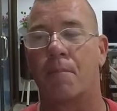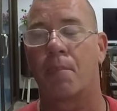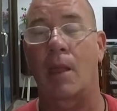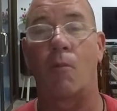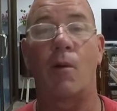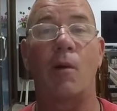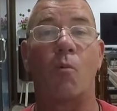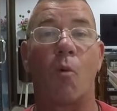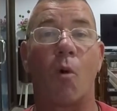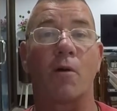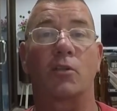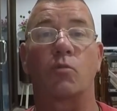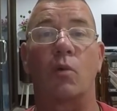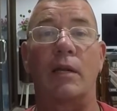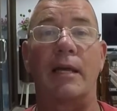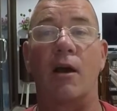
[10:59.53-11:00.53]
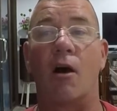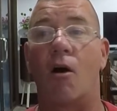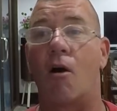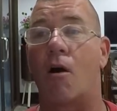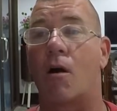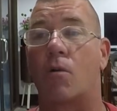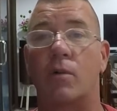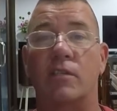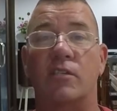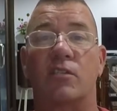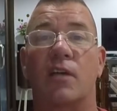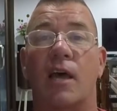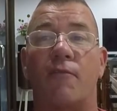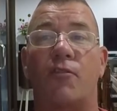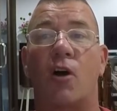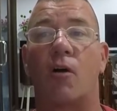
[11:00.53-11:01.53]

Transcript: We worked really hard. We saved our